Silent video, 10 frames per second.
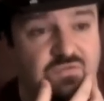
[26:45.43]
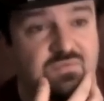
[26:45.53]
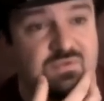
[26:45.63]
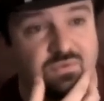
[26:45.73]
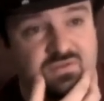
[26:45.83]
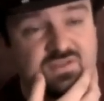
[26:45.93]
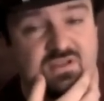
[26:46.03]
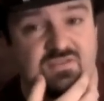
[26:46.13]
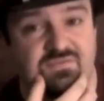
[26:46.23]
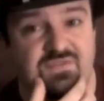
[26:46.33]
if it would be worth
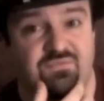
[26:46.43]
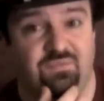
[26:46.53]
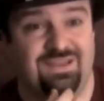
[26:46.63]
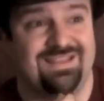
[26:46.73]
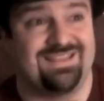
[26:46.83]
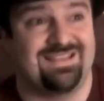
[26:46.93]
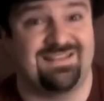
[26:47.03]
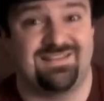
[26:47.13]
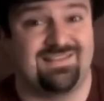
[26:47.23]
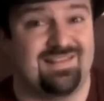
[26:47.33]
it if, if really
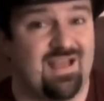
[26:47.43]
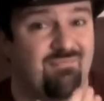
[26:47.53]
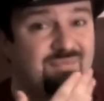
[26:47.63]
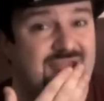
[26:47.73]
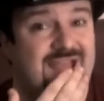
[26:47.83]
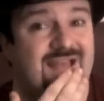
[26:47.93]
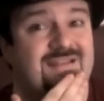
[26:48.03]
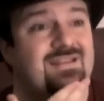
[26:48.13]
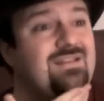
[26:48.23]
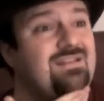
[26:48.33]
attendance is that
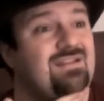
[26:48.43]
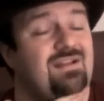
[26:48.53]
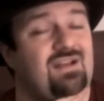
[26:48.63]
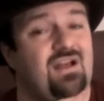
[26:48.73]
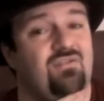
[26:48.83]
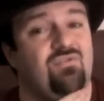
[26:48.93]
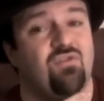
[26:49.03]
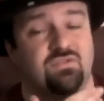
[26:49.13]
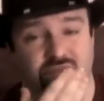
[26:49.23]
bad. I don't know